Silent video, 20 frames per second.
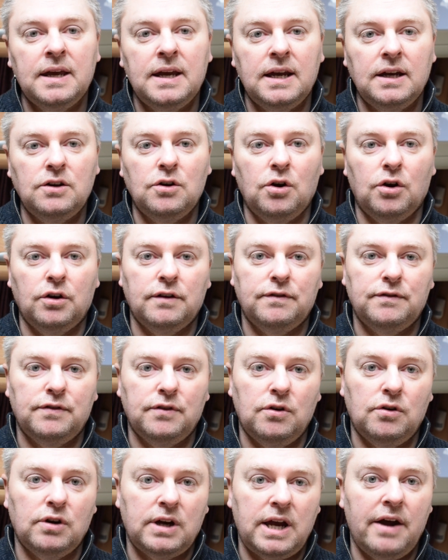in order
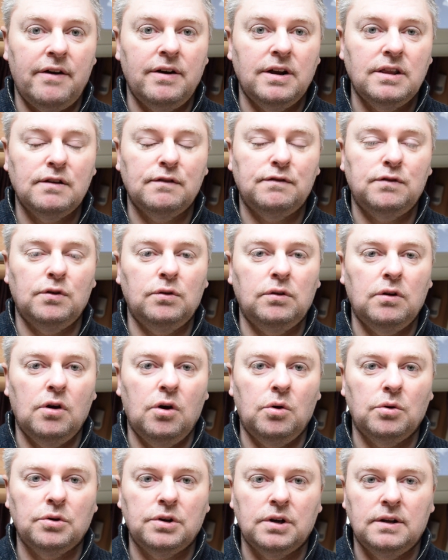for carrying the full
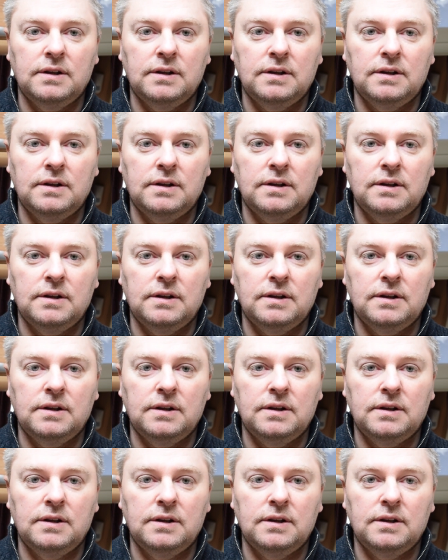load.